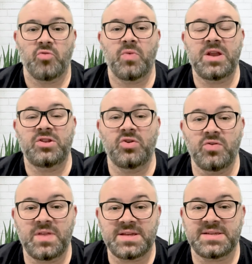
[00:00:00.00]
We
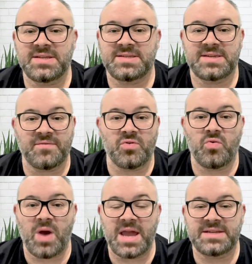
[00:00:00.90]
do this in several
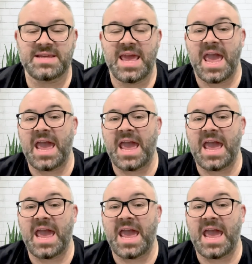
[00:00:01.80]
ways,